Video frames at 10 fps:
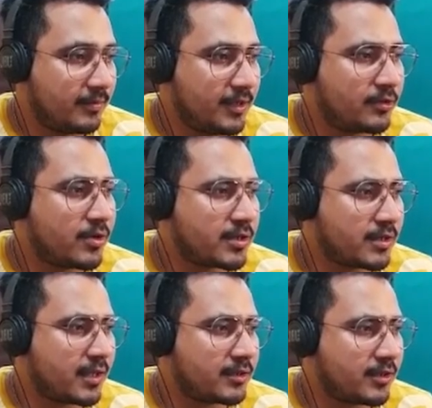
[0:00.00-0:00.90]
This question
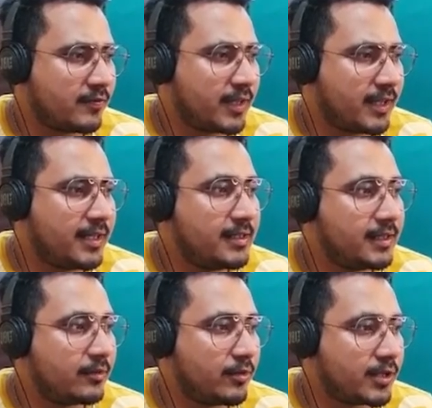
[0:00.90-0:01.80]
are actually very
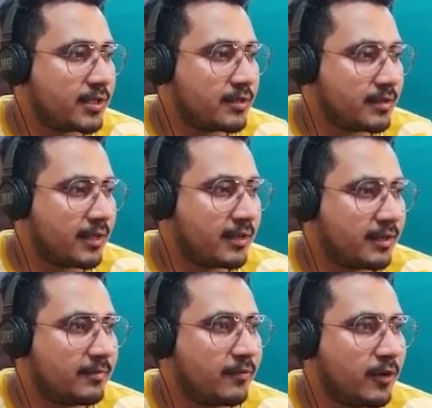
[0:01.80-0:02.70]
easy questions. Like
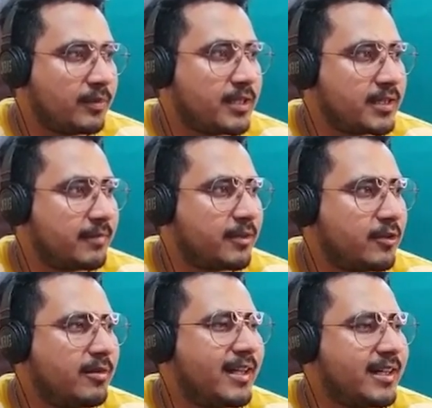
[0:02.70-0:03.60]
from this chapter, we'll
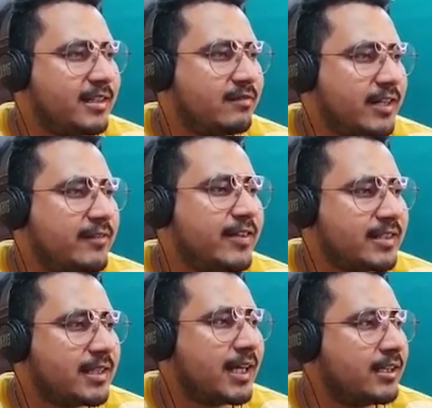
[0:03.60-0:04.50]
be getting a very
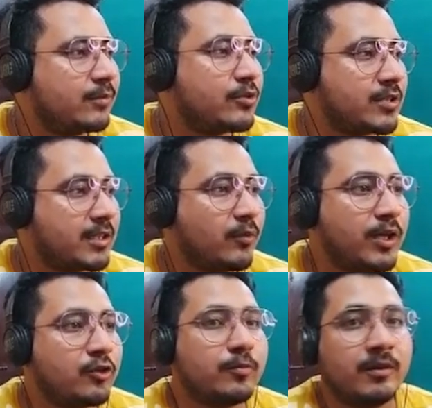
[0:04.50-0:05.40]
kind of stuff. What
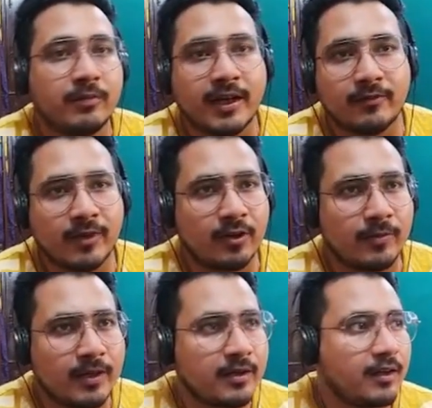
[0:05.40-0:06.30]
do you mean by
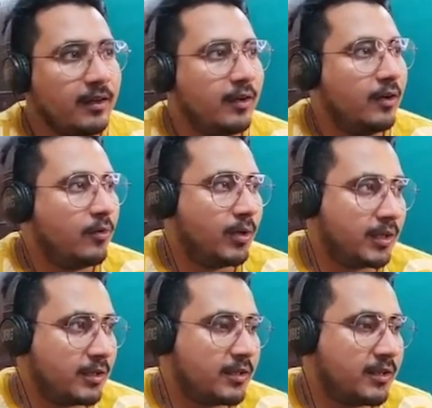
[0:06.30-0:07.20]
environment?
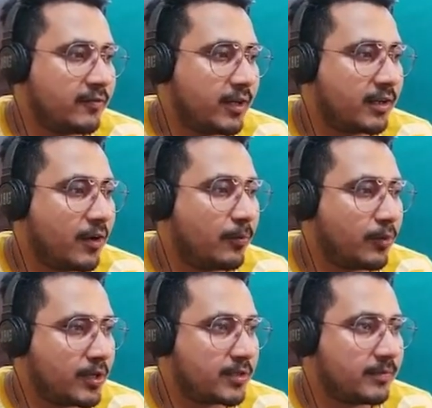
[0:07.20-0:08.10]
What are the different
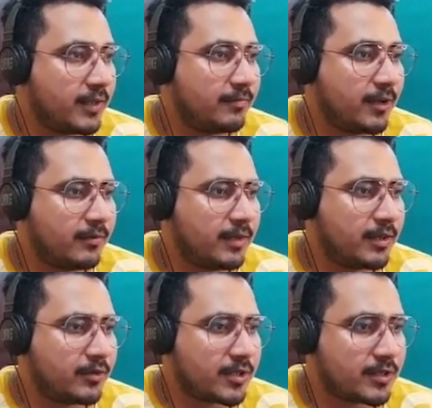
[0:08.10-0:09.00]
components of the environment
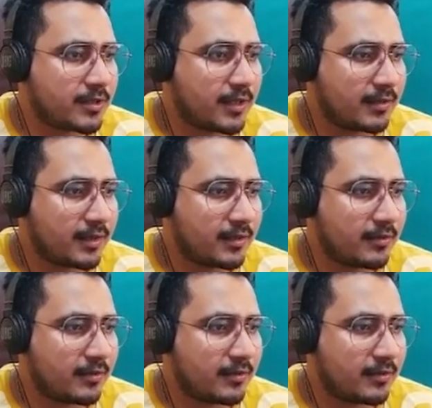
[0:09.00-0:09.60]
and questions like that.